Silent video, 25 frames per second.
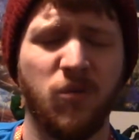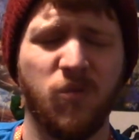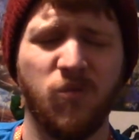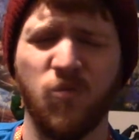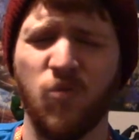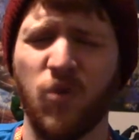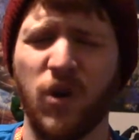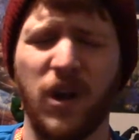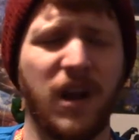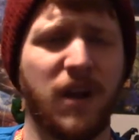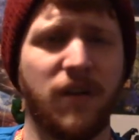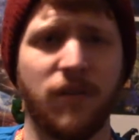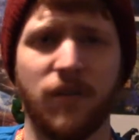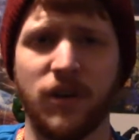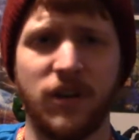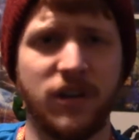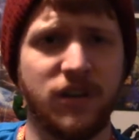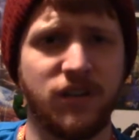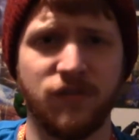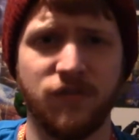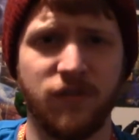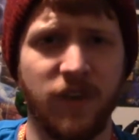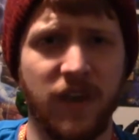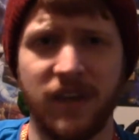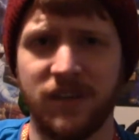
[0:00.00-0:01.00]
whatever
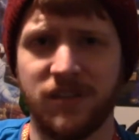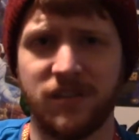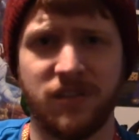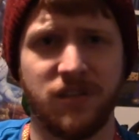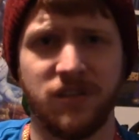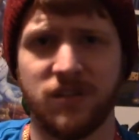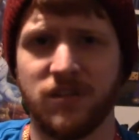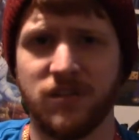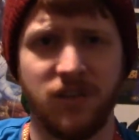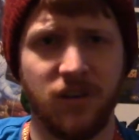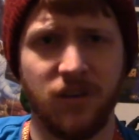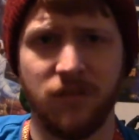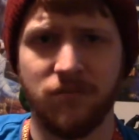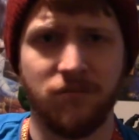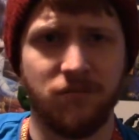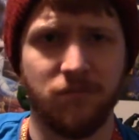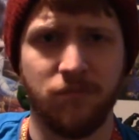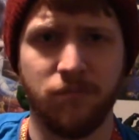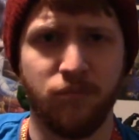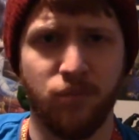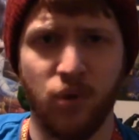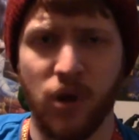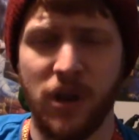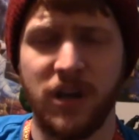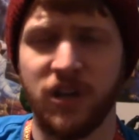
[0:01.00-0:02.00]
his face is,
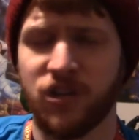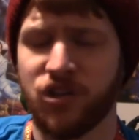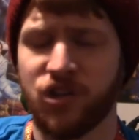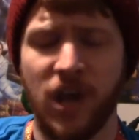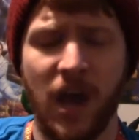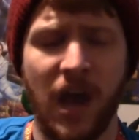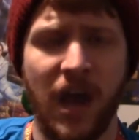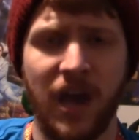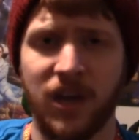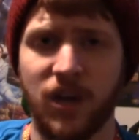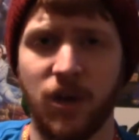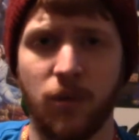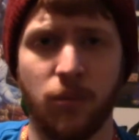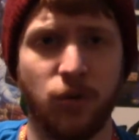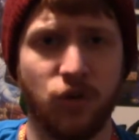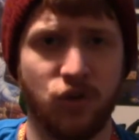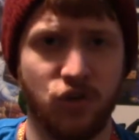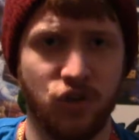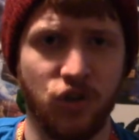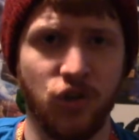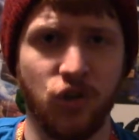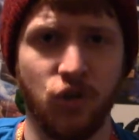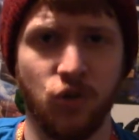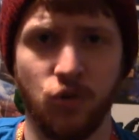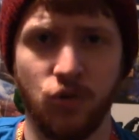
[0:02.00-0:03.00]
British guy number
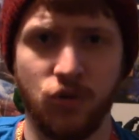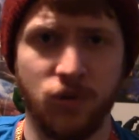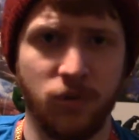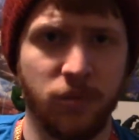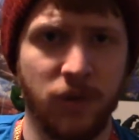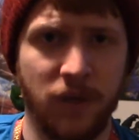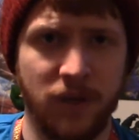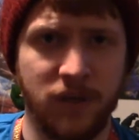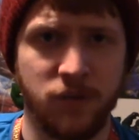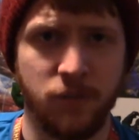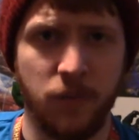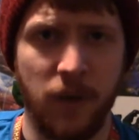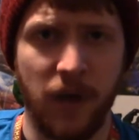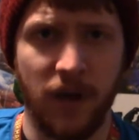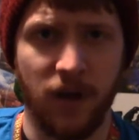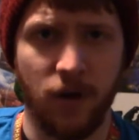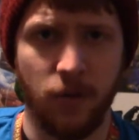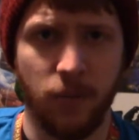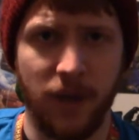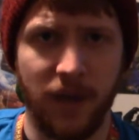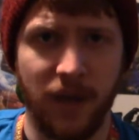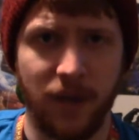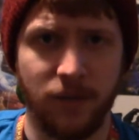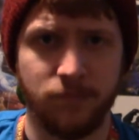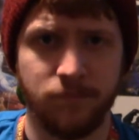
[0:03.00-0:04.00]
2, to play
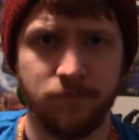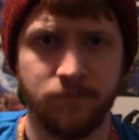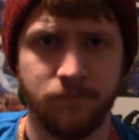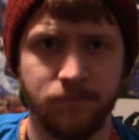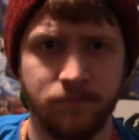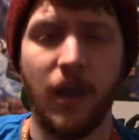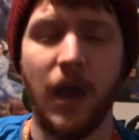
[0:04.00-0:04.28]
Spider-Man.